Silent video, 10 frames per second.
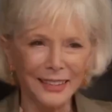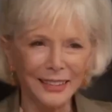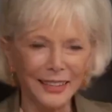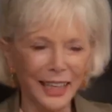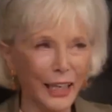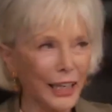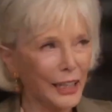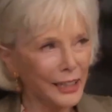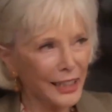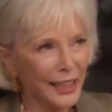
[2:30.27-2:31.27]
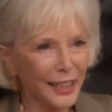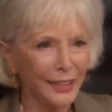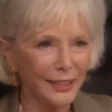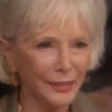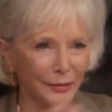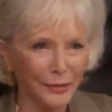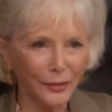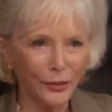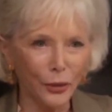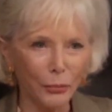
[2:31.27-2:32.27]
Lincoln and
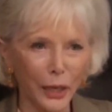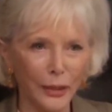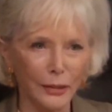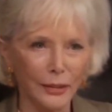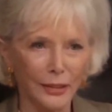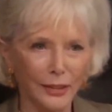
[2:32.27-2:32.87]
Joe Biden.